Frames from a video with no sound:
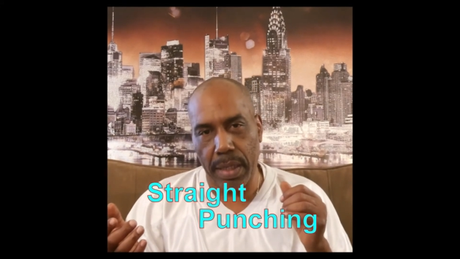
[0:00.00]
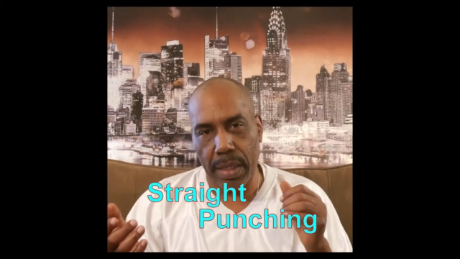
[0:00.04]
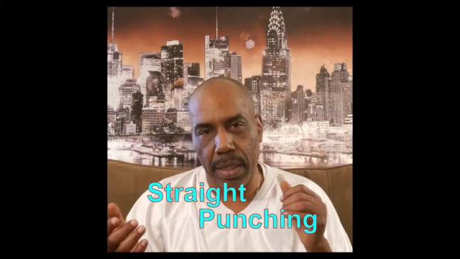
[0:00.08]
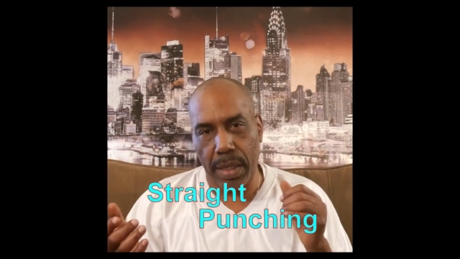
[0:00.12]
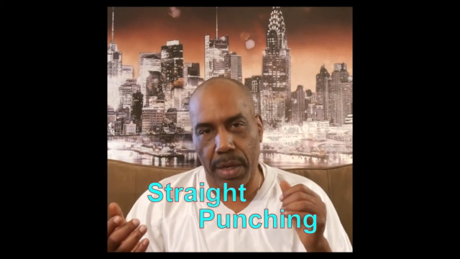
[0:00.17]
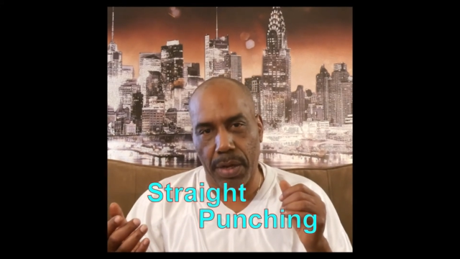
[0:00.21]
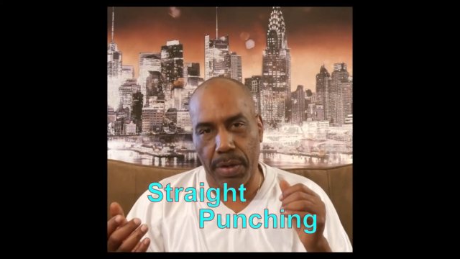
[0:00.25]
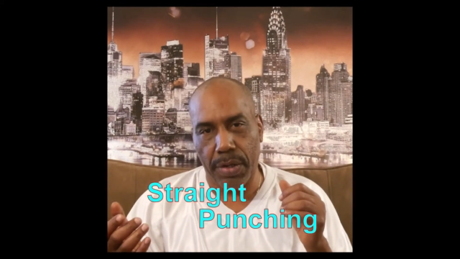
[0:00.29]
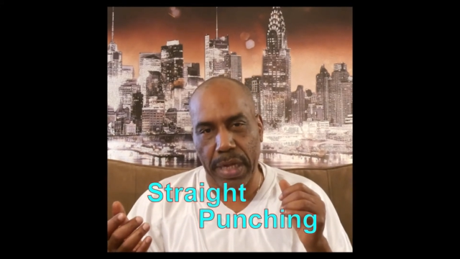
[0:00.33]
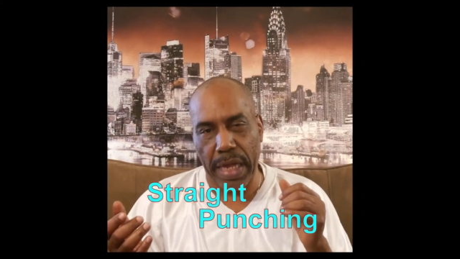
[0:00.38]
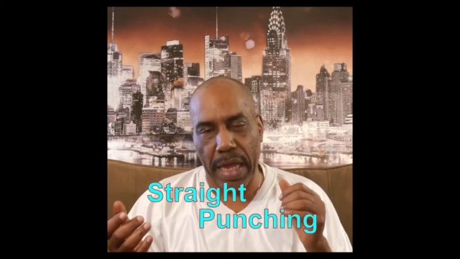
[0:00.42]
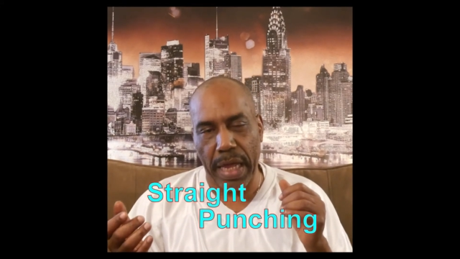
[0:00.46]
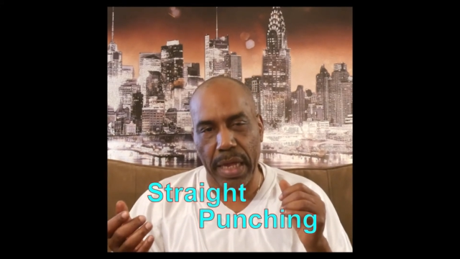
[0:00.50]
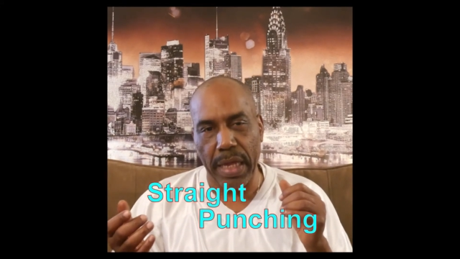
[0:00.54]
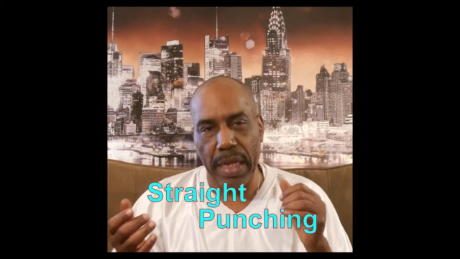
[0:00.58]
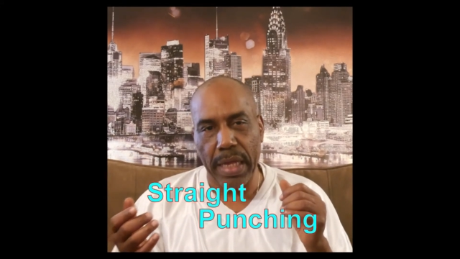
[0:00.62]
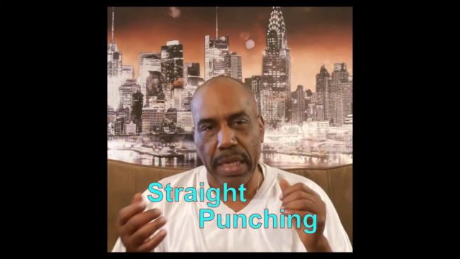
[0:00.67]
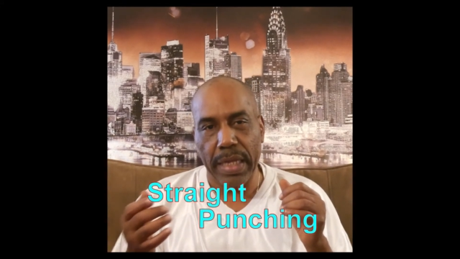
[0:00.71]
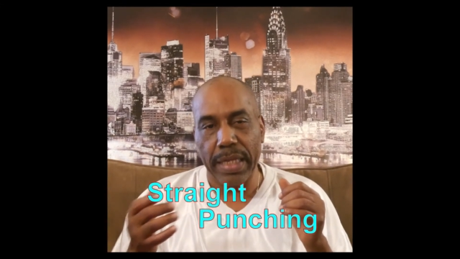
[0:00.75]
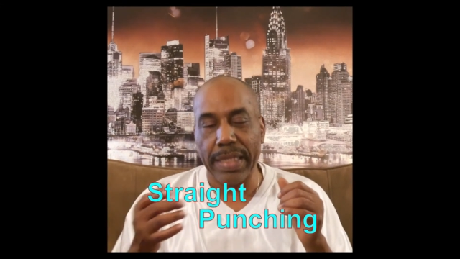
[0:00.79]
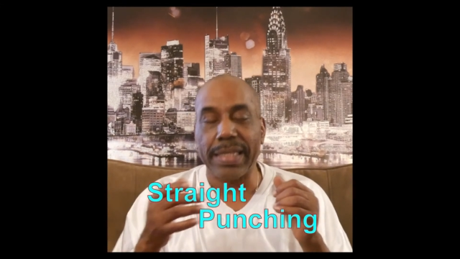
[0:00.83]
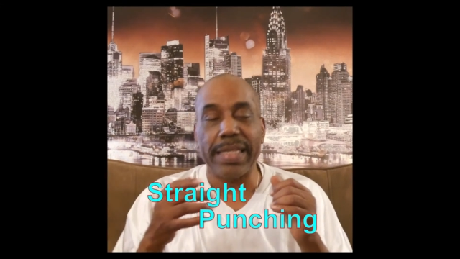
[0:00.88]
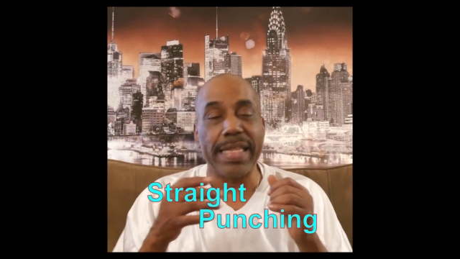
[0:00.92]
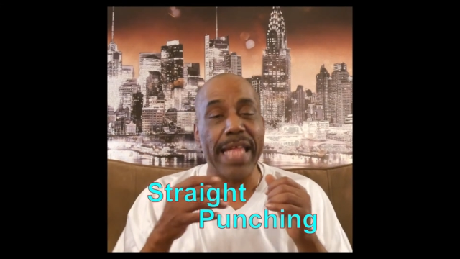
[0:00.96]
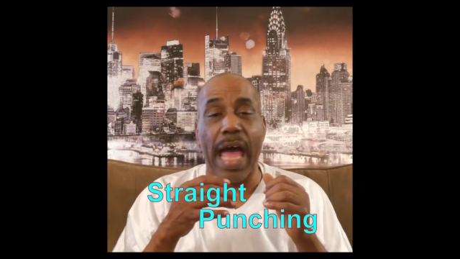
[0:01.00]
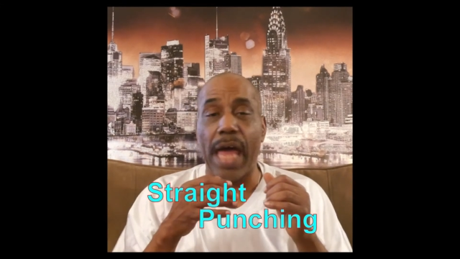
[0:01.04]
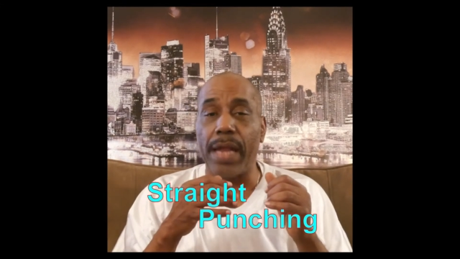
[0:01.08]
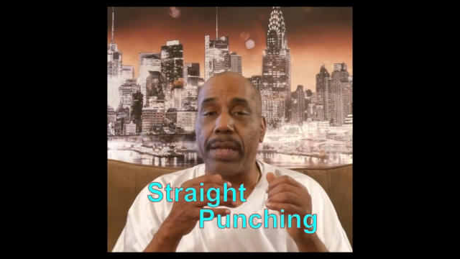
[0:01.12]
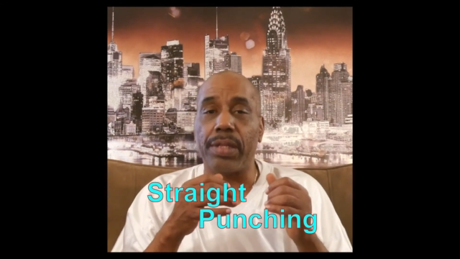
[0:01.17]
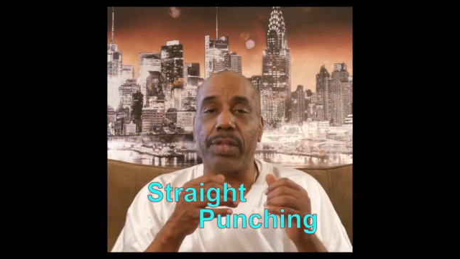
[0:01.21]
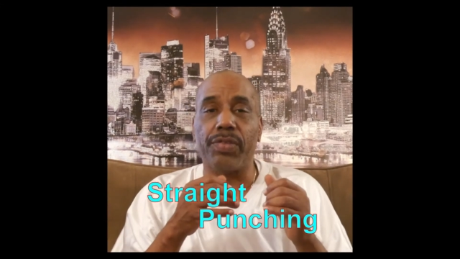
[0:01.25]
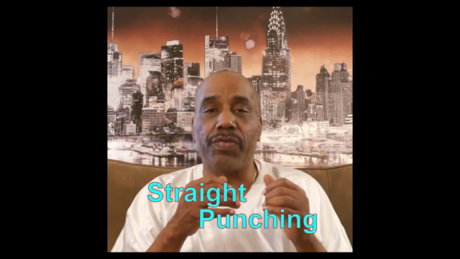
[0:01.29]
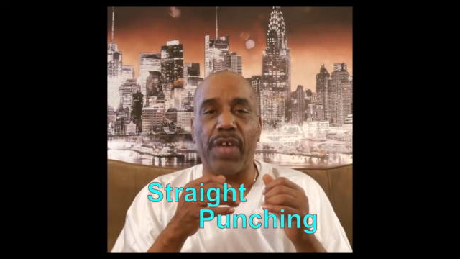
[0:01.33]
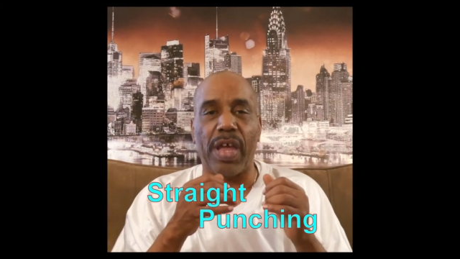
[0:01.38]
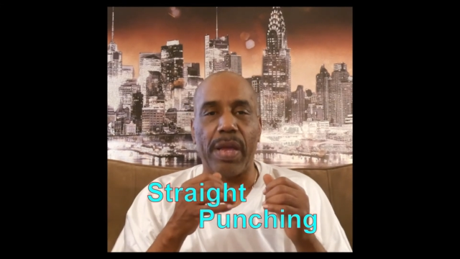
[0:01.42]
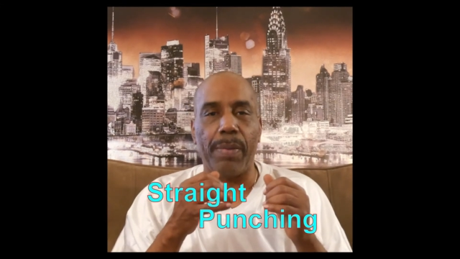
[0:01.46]
Okay? It's not a
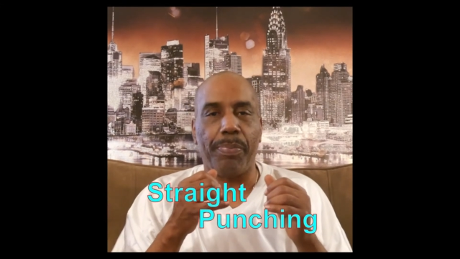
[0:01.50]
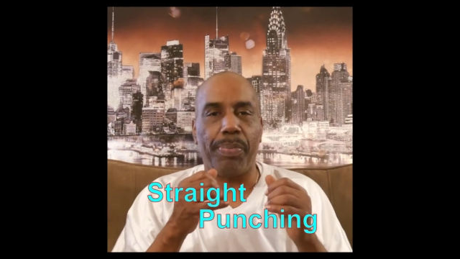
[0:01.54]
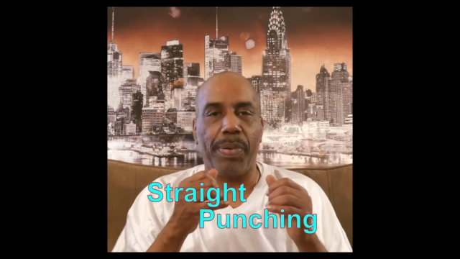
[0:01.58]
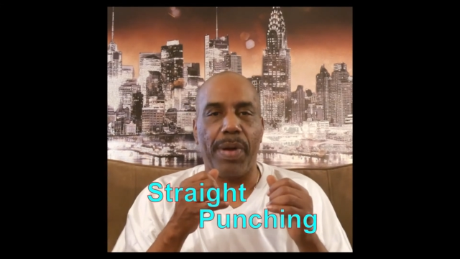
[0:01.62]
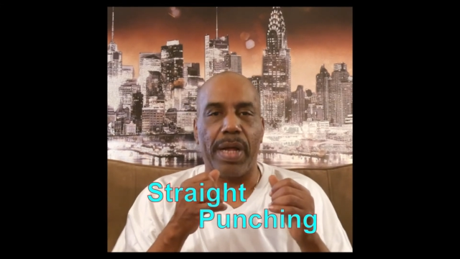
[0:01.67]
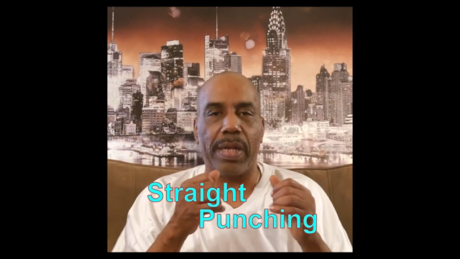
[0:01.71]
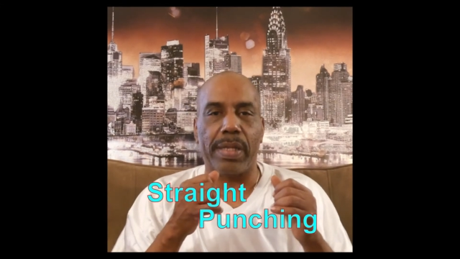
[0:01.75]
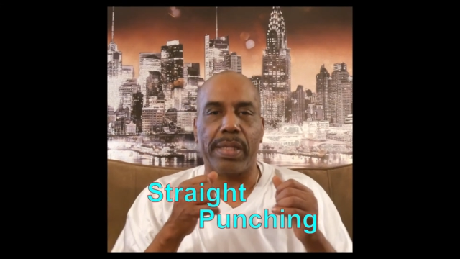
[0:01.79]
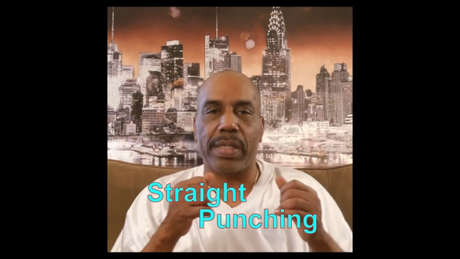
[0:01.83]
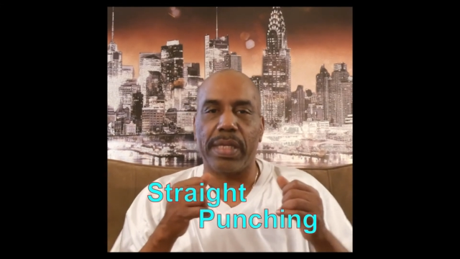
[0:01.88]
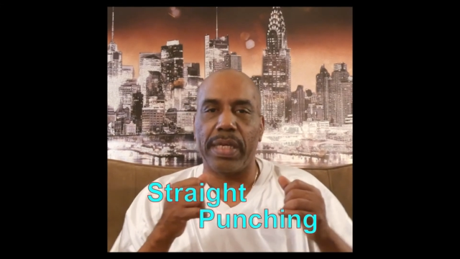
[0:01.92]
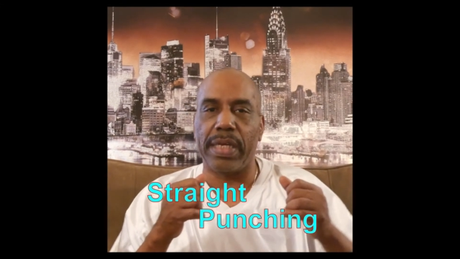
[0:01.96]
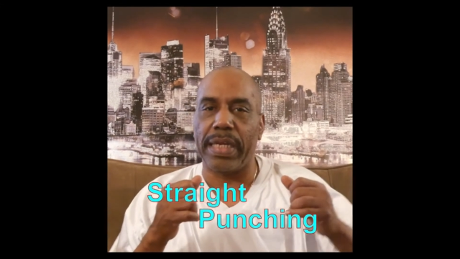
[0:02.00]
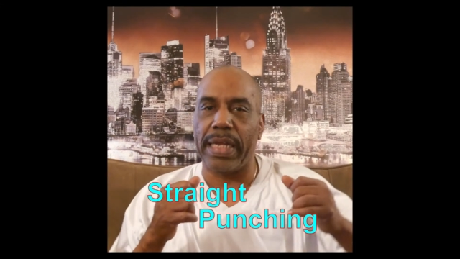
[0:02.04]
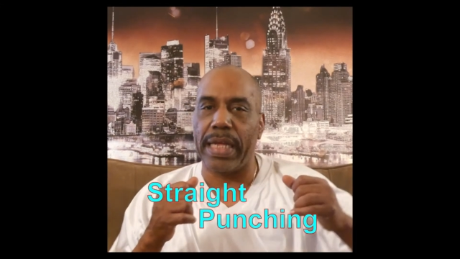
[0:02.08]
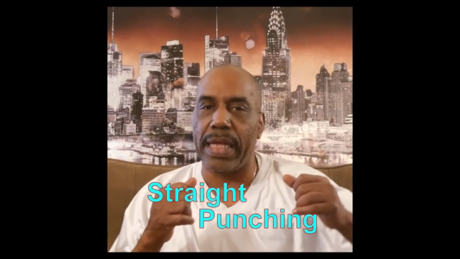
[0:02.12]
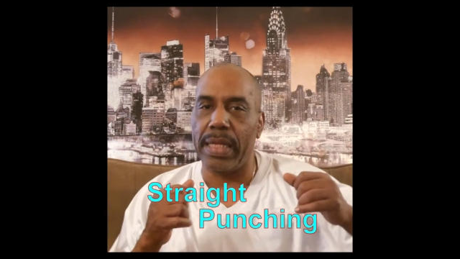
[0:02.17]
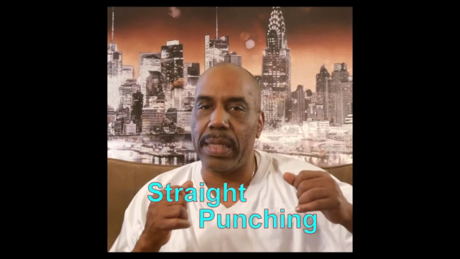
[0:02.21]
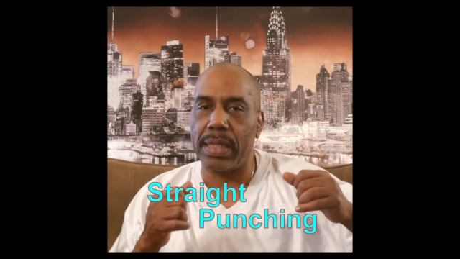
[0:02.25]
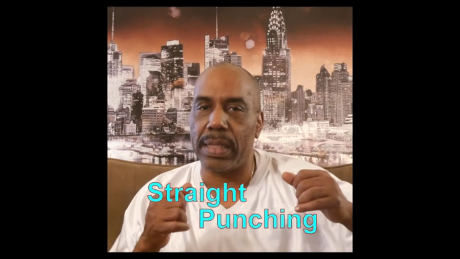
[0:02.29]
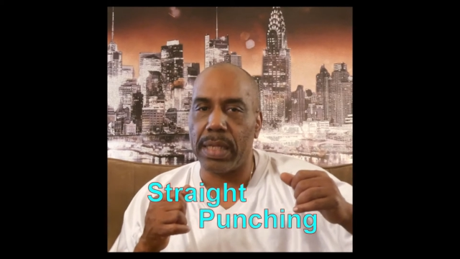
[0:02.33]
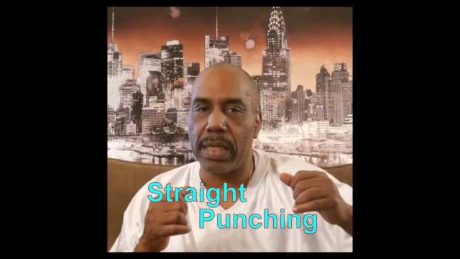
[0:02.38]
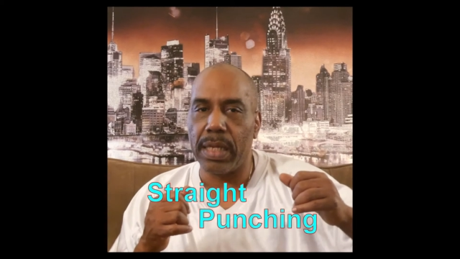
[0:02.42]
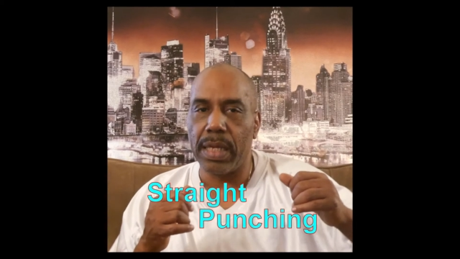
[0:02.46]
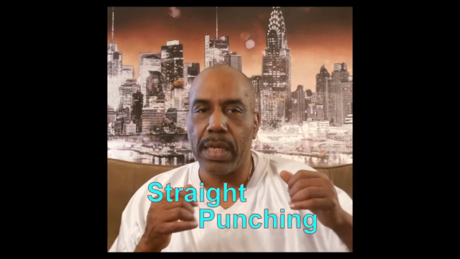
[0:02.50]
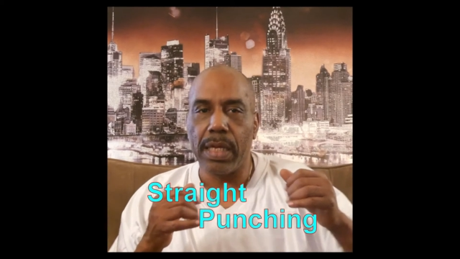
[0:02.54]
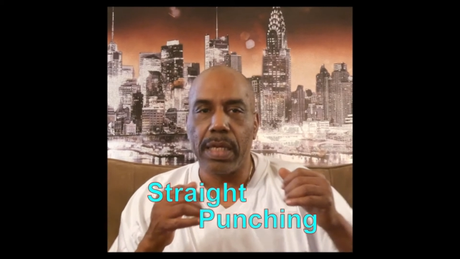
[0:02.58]
straight punch. See this?